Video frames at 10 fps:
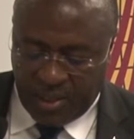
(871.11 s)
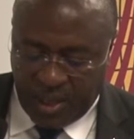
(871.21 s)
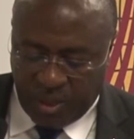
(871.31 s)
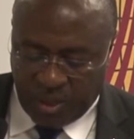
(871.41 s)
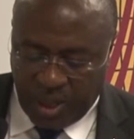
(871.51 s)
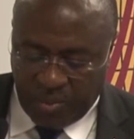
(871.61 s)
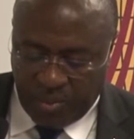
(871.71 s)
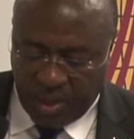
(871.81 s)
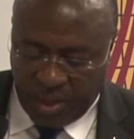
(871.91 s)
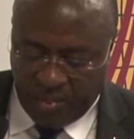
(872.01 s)
the outcome
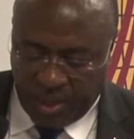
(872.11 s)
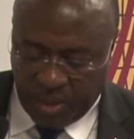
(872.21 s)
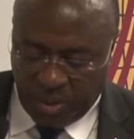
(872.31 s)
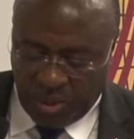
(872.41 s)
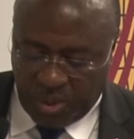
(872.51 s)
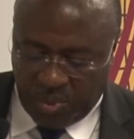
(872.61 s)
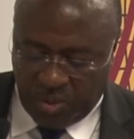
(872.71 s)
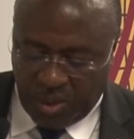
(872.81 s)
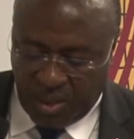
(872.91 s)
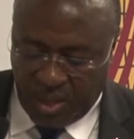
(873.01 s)
of the Kampala talks
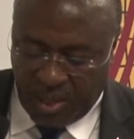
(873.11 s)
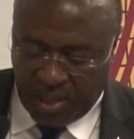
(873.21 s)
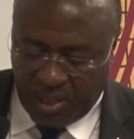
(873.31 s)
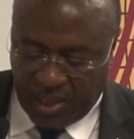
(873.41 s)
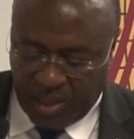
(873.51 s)
between DRC